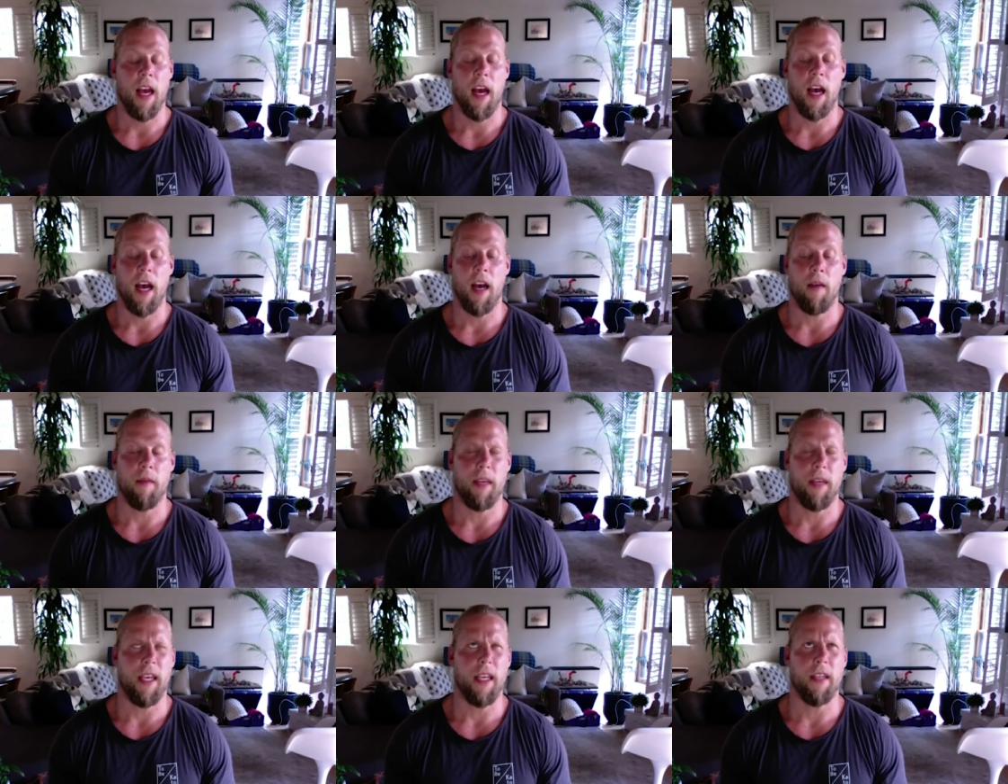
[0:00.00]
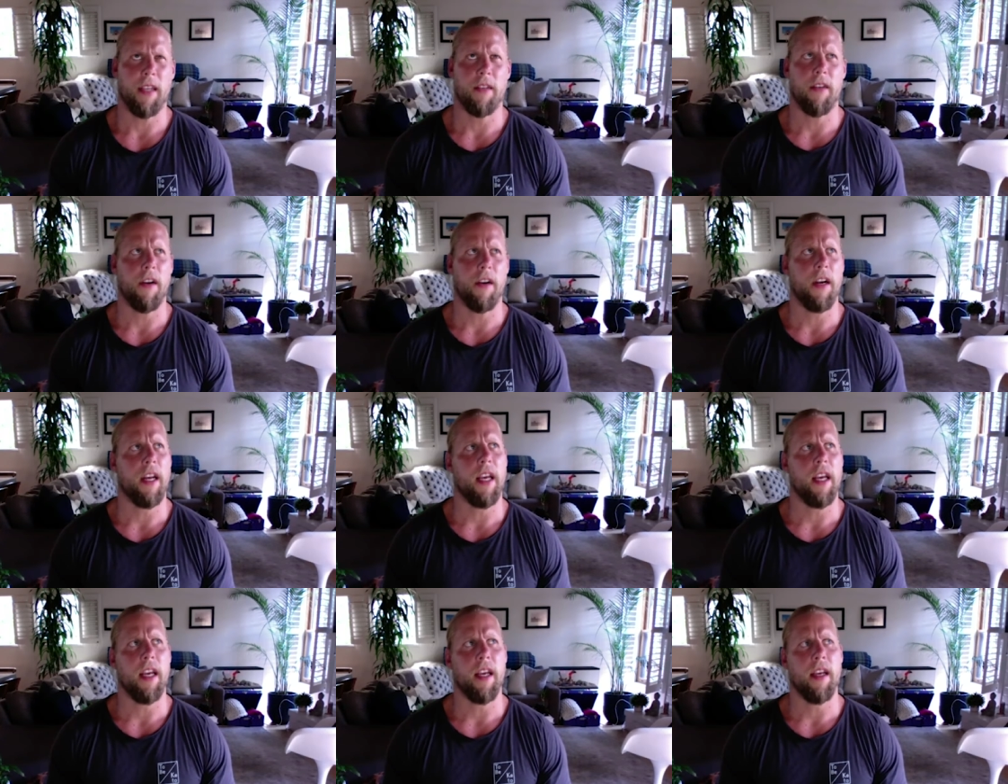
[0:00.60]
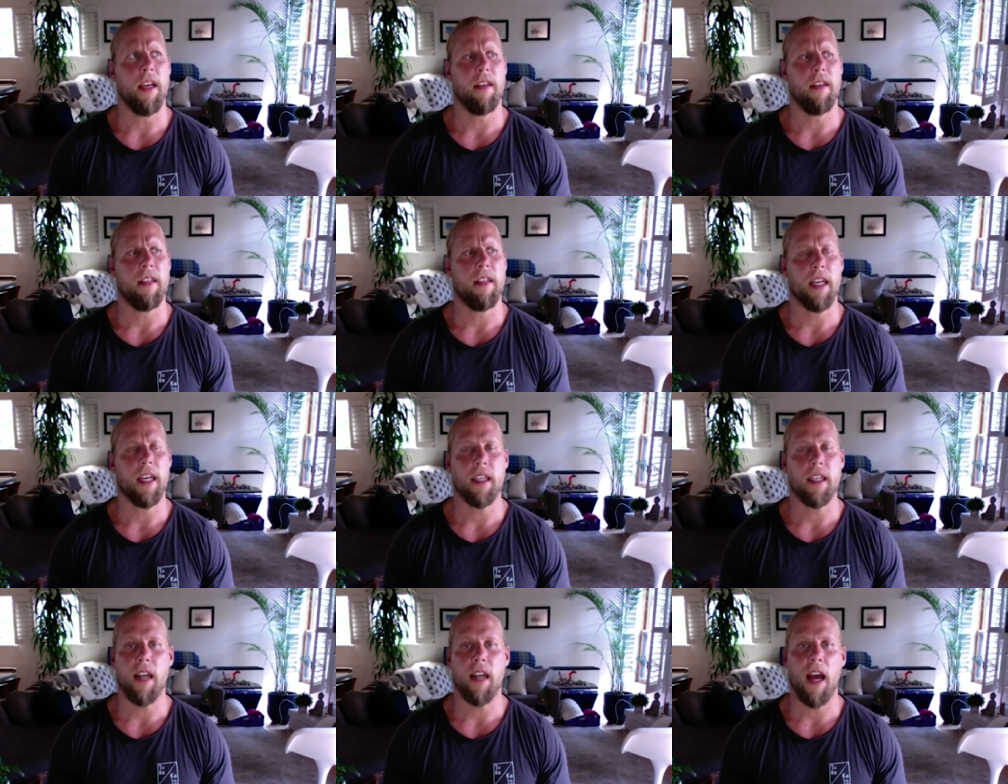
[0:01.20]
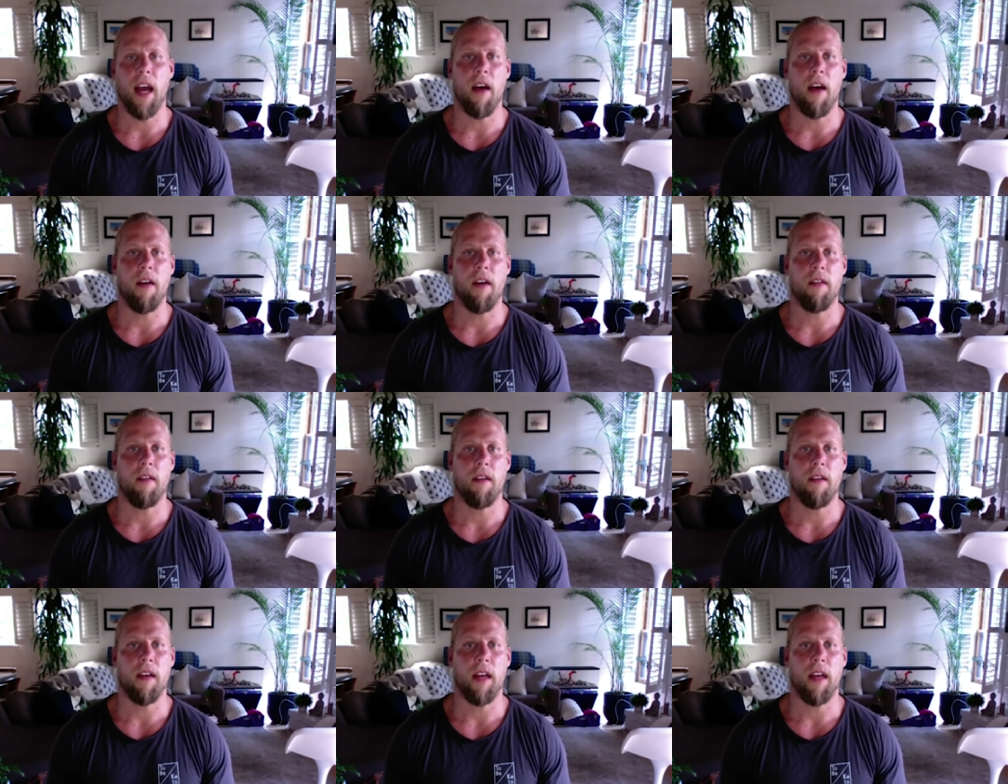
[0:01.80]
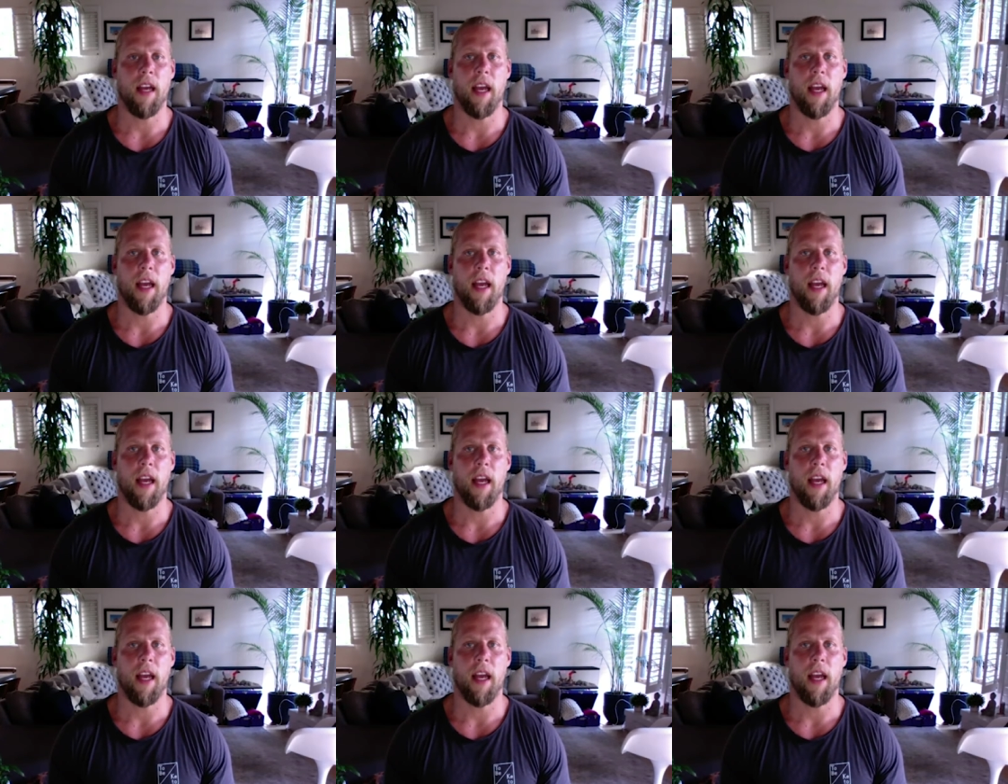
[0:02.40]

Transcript: um, he's 36 now mm-hmm.